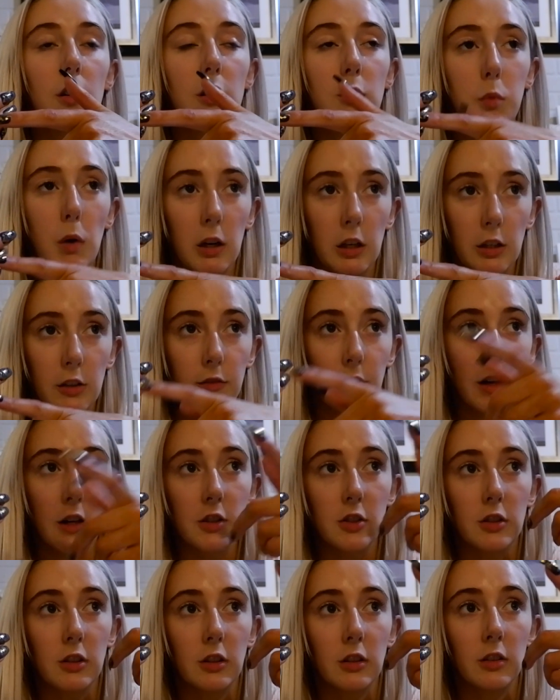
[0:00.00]
as well as
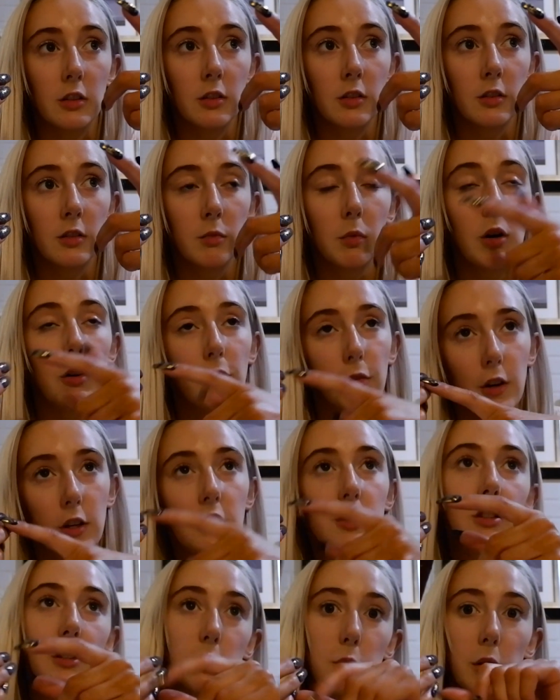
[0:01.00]
fashion. Well,
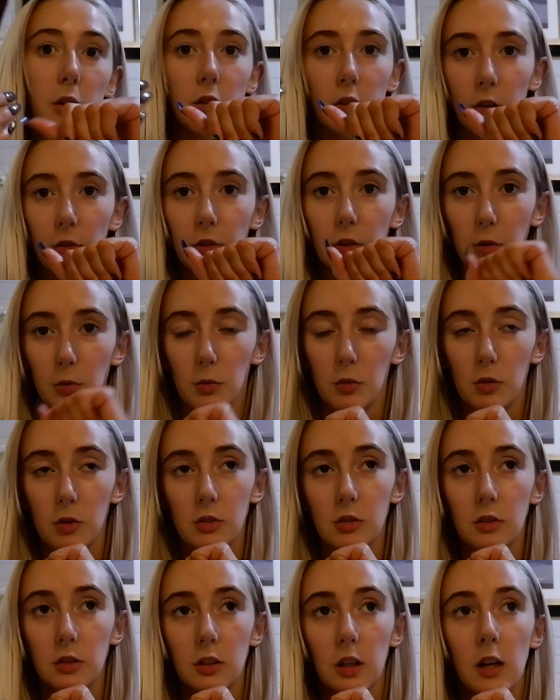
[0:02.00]
fashion as well as lifestyle as well,
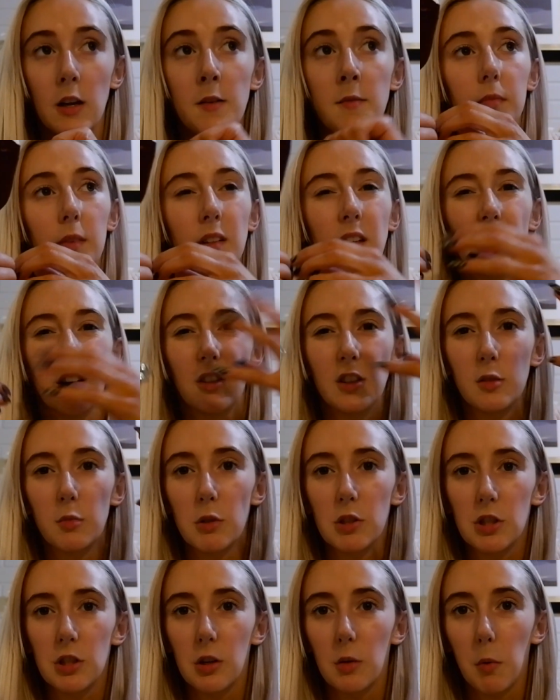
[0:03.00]
I should say. And yeah, just
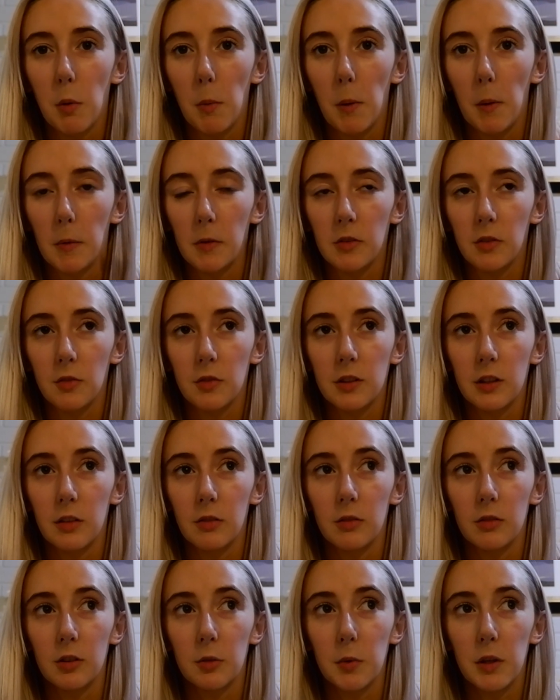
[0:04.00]
switching up a bit, because obviously
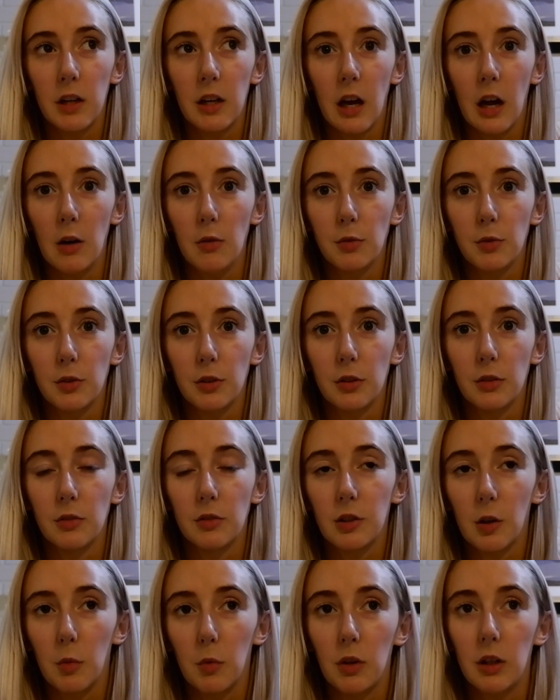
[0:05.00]
I'm going to be getting a house soon,
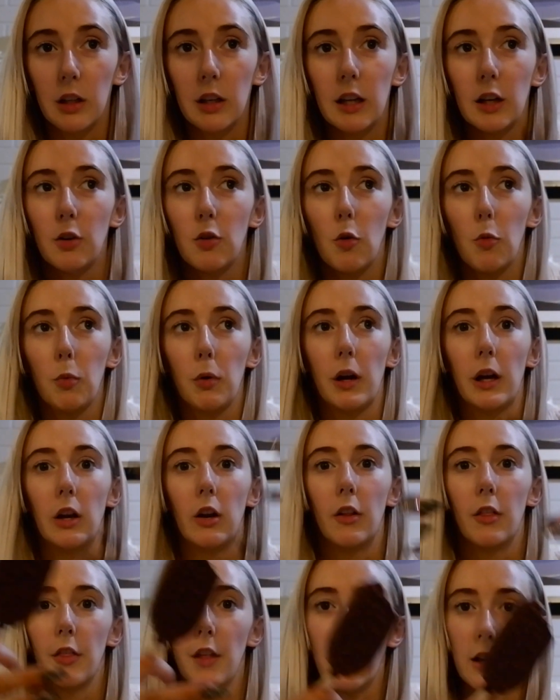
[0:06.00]
so I want to incorporate
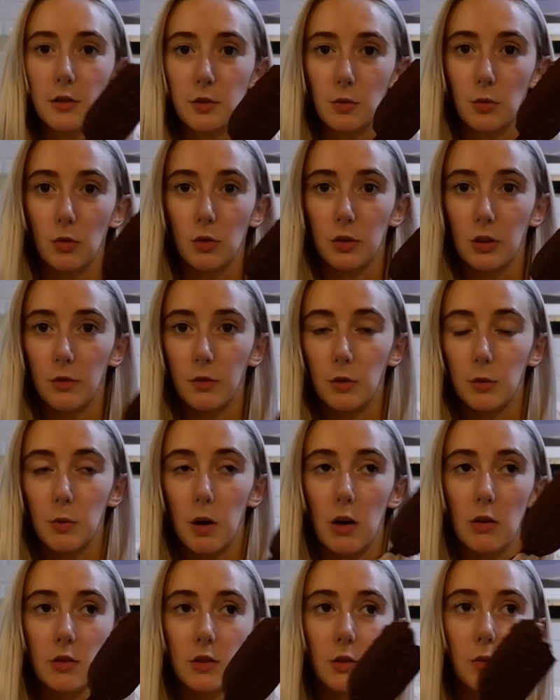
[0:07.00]
like that sort of stuff as
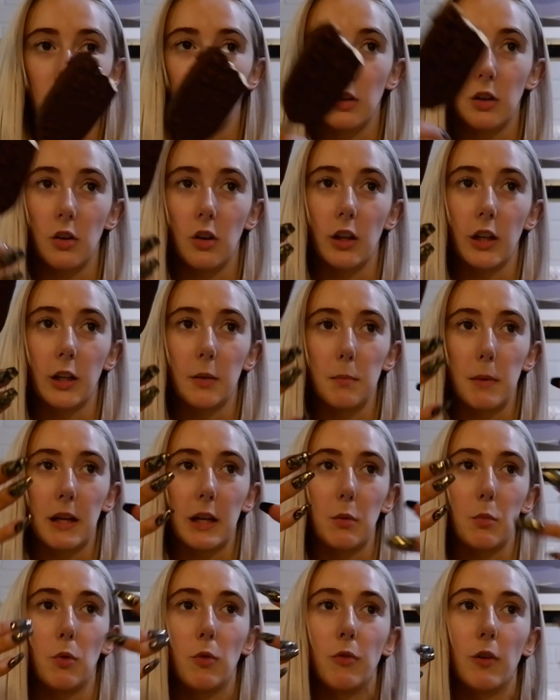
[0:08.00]
well. So I want to like
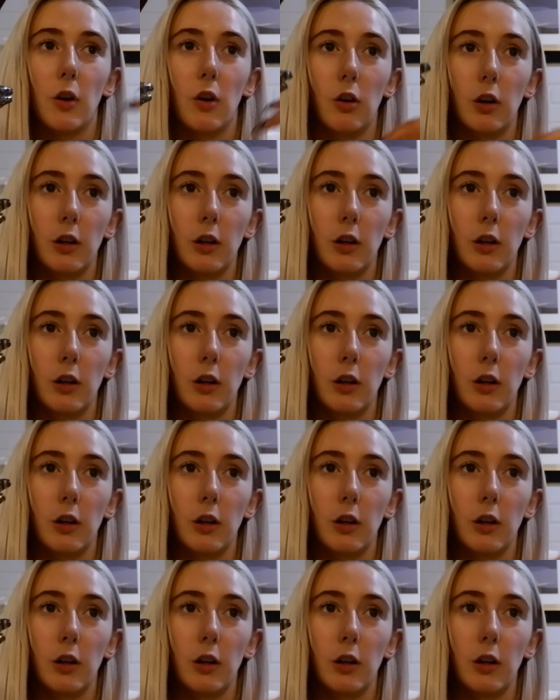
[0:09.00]
make it more of a